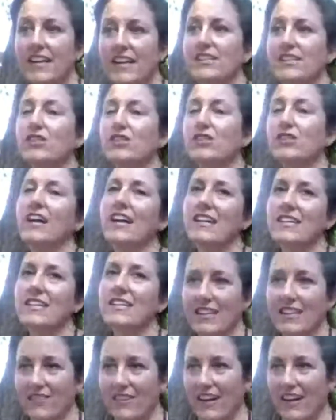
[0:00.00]
He's
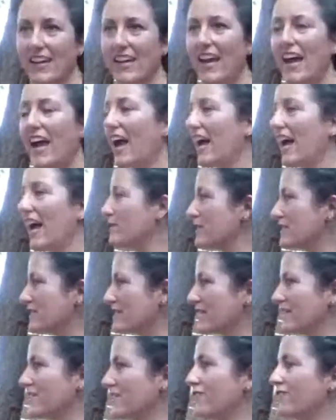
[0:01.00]
crazy, right? And then we
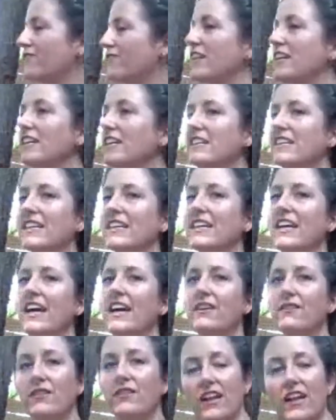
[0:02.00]
started to feel it
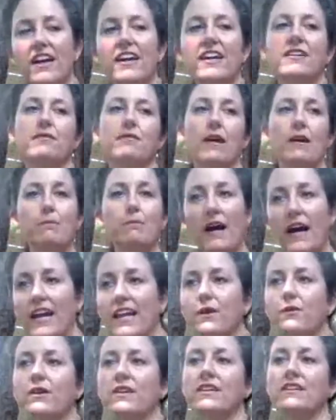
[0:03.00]
and we're like, our
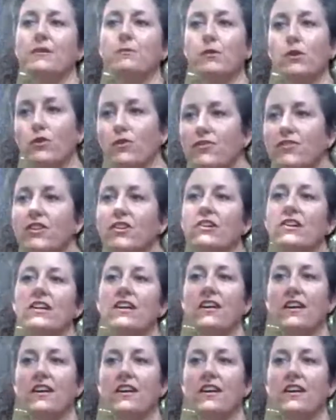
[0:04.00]
body wanted to move to it.